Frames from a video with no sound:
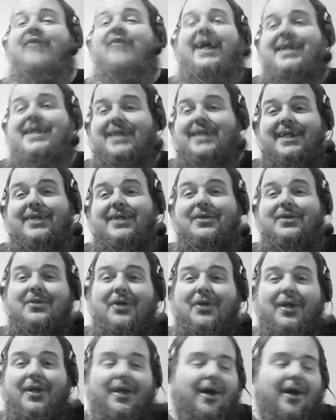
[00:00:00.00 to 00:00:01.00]
flight scene to
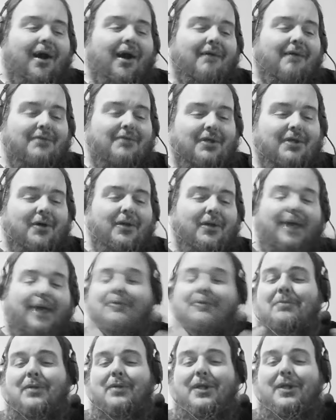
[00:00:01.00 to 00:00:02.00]
start it off. So that
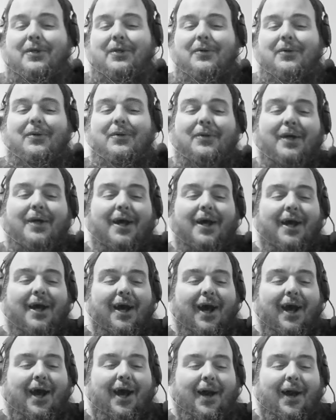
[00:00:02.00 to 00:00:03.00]
was pretty cool.
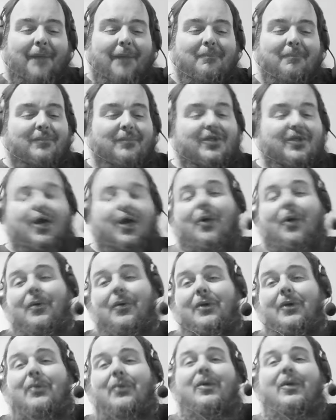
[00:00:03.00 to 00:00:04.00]
Um, so
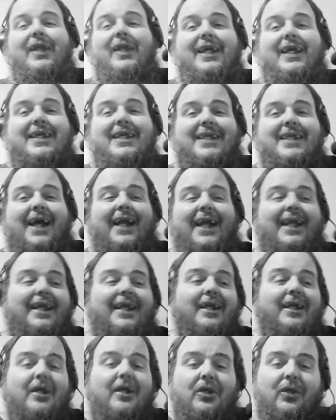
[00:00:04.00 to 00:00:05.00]
really
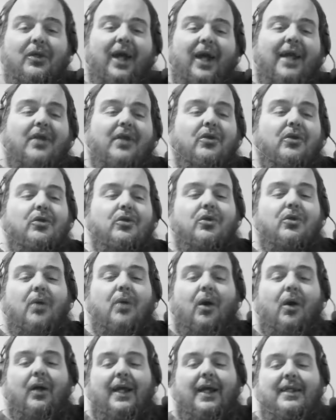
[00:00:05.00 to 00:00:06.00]
excited. You got introduced to
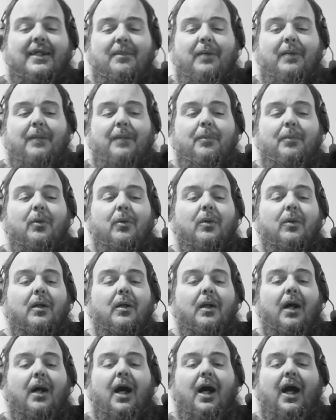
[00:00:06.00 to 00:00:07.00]
all kinds of people.
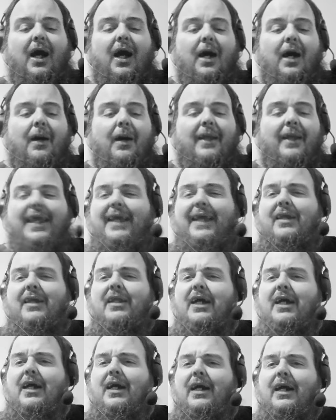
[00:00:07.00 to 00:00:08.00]
I think
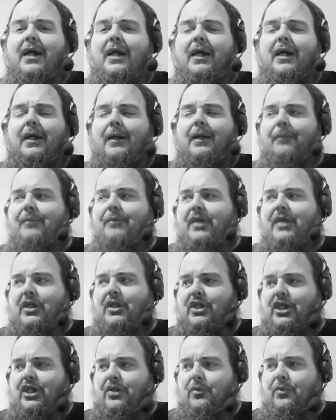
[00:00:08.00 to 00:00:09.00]
the um, the
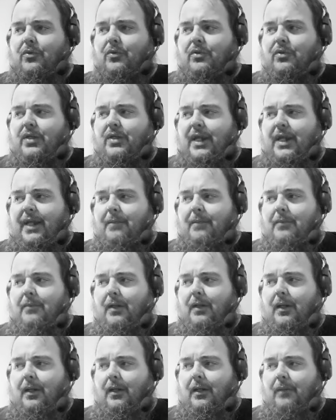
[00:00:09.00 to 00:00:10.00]
general's name.
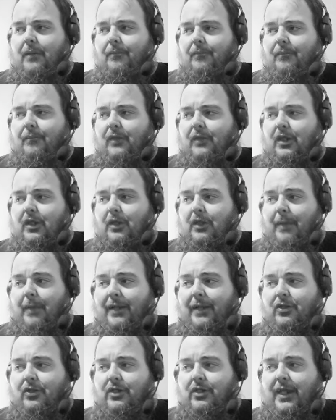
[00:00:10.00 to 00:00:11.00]
Um, the
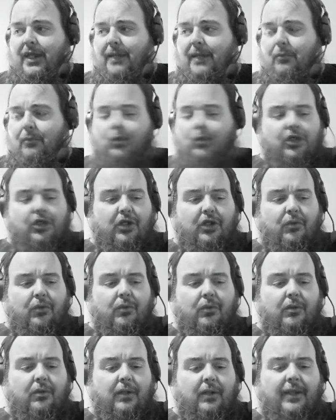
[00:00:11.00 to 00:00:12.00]
commander's name or
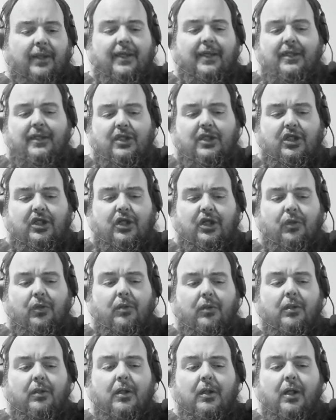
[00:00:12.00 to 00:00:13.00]
general, I think it's a
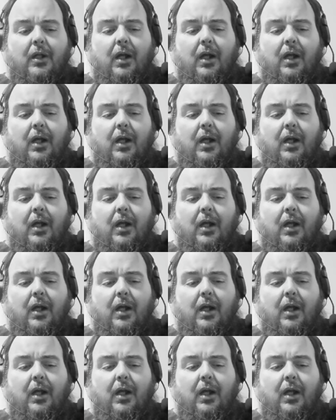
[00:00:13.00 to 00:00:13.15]
general,